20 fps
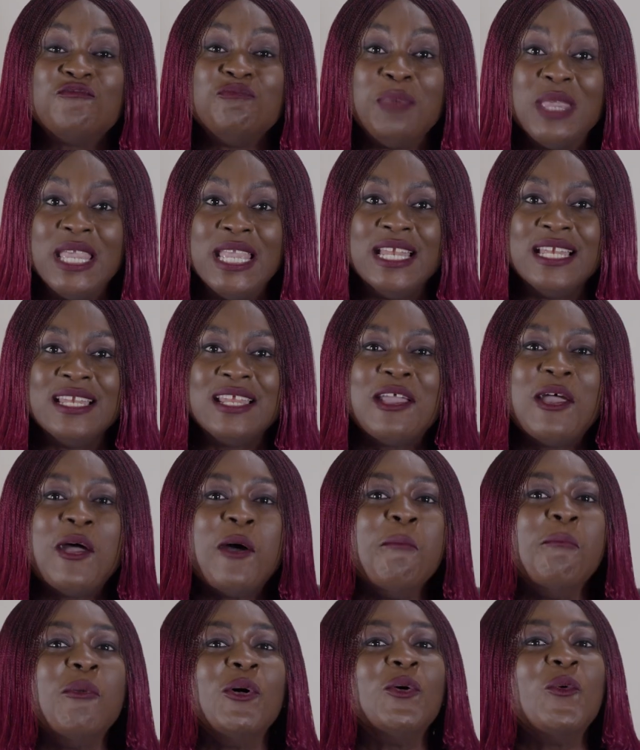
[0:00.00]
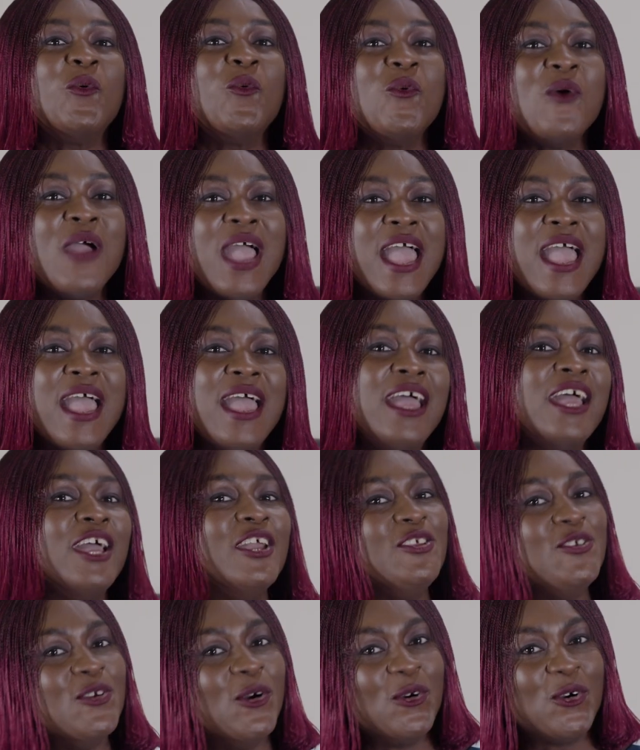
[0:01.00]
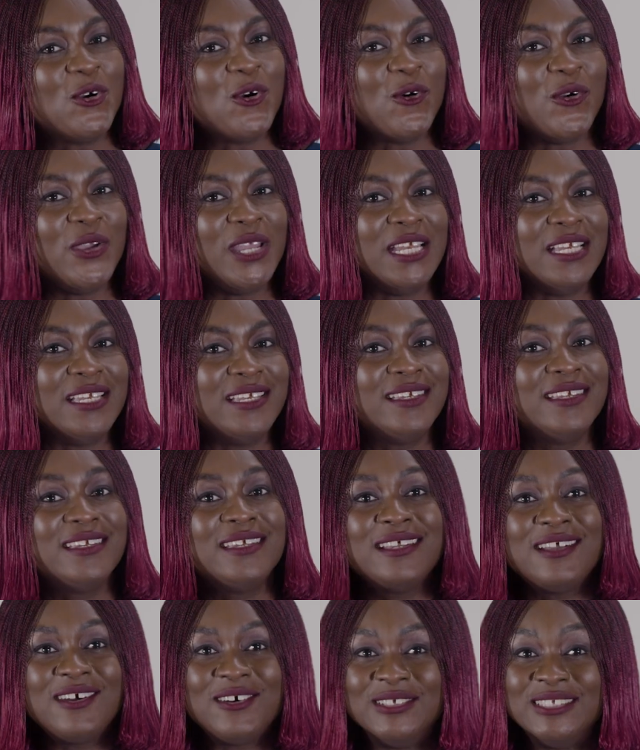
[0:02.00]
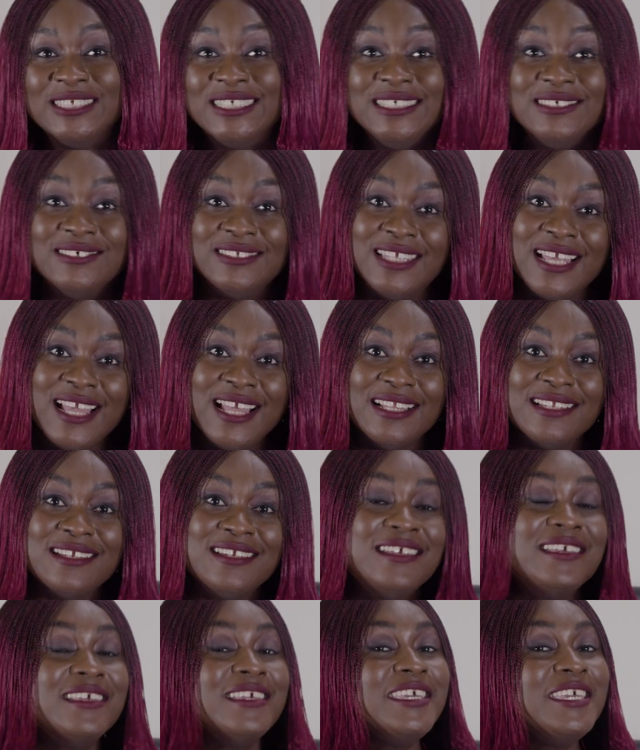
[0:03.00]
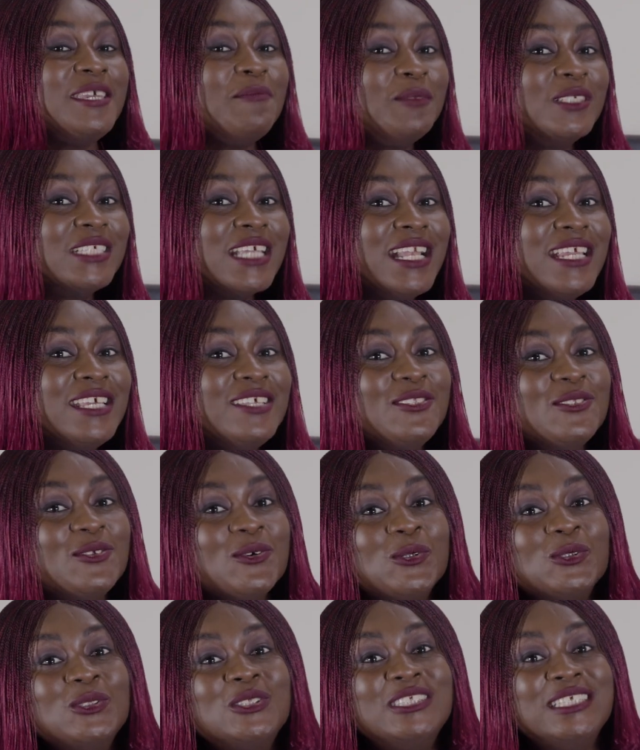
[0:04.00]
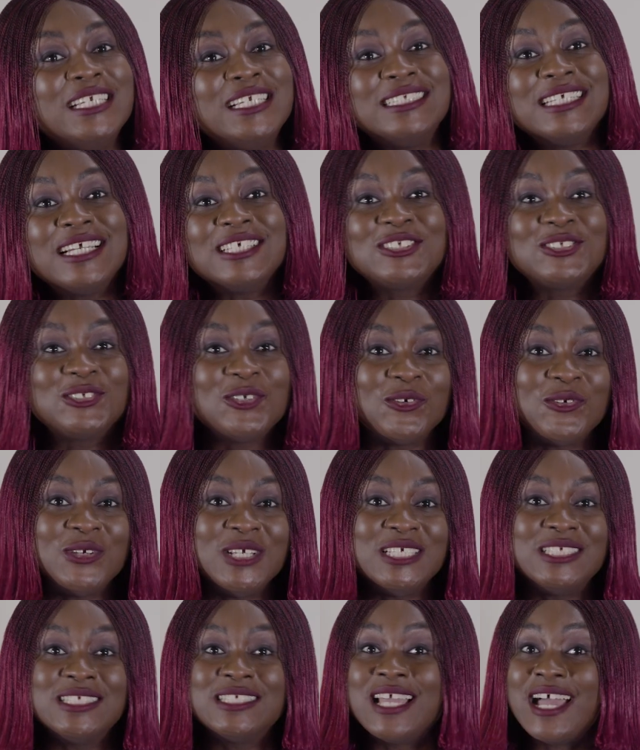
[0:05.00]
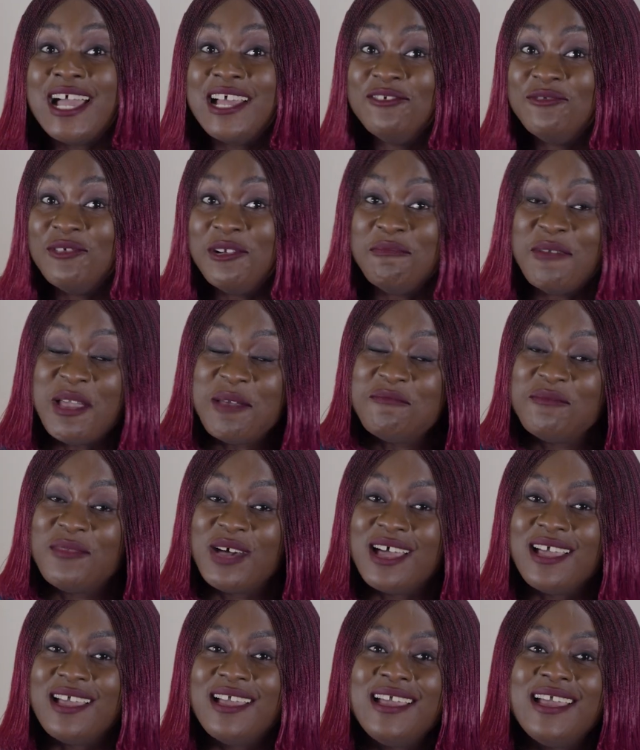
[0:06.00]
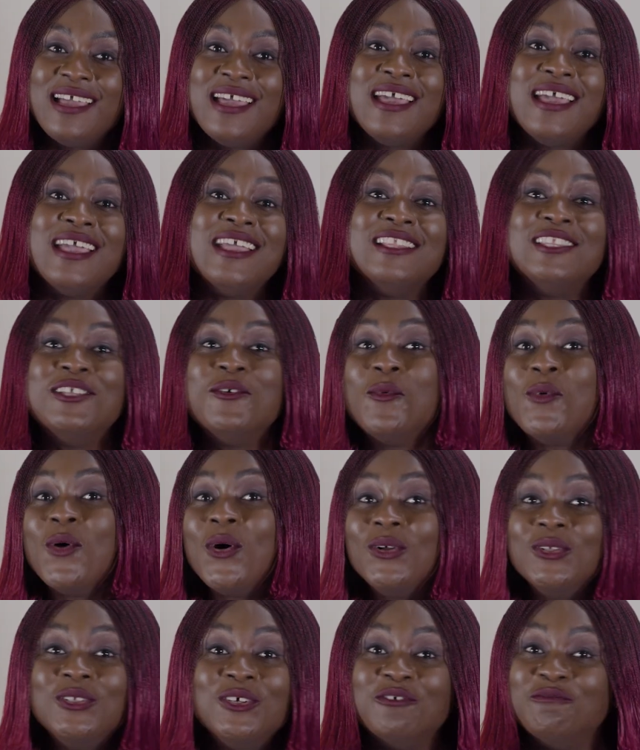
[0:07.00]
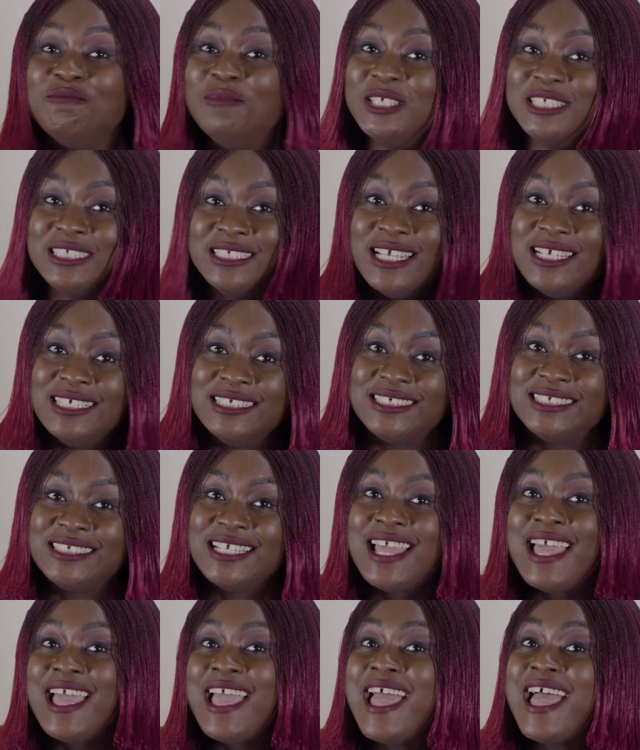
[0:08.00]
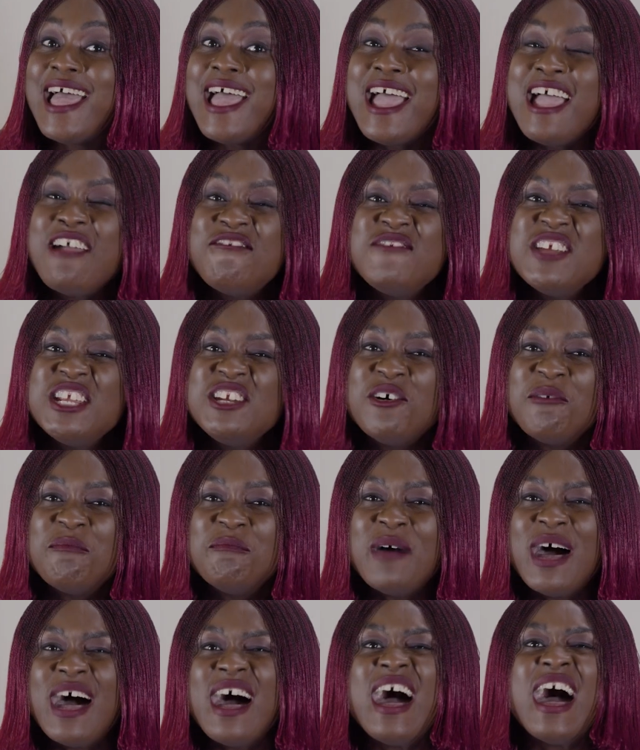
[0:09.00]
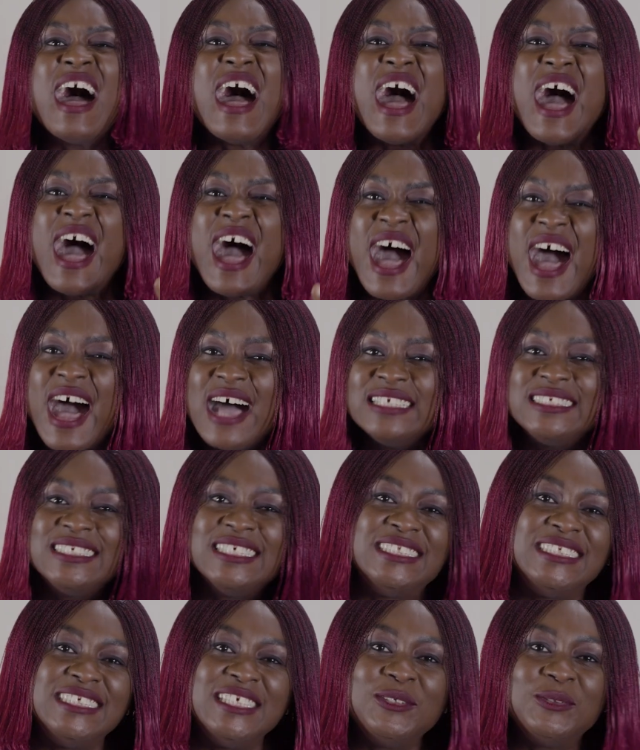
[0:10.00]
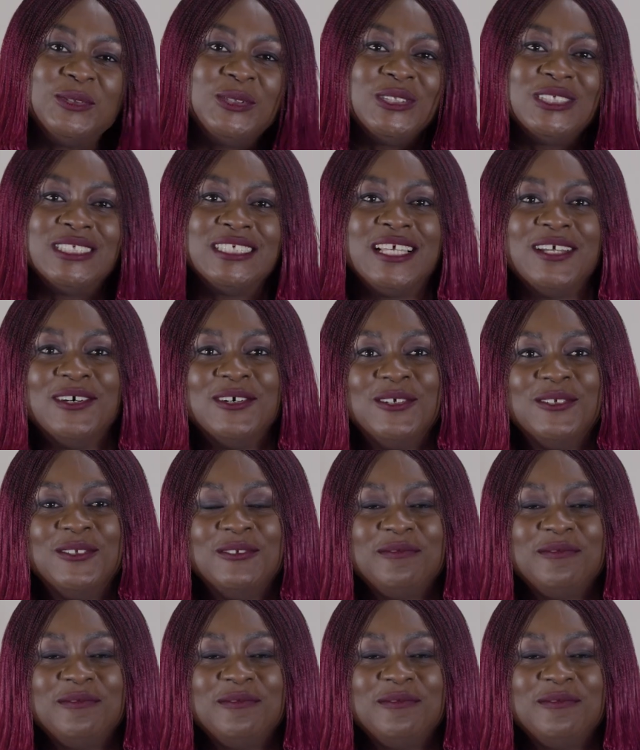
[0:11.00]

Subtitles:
been, but where you're going. Until then, keep telling those data stories, and remember, in the world of business, every number has a tale to tell.